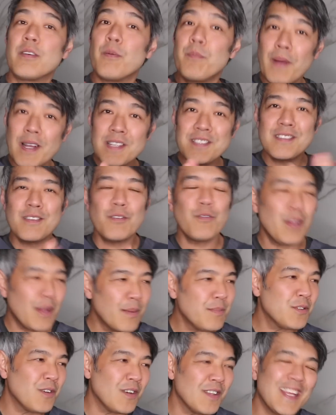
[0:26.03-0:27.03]
So basically what
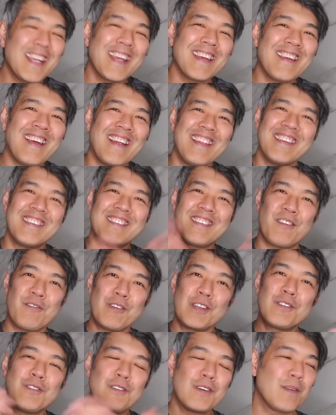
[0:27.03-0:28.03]
I'm trying to get at is that
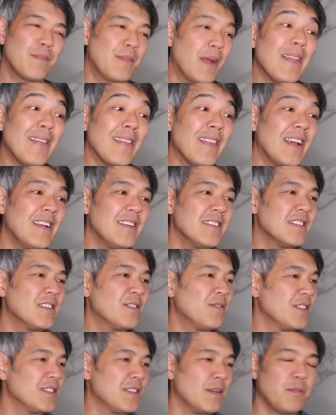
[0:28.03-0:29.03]
we're talking about
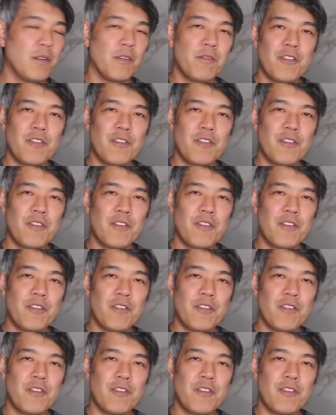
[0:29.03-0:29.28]
lasers, for example,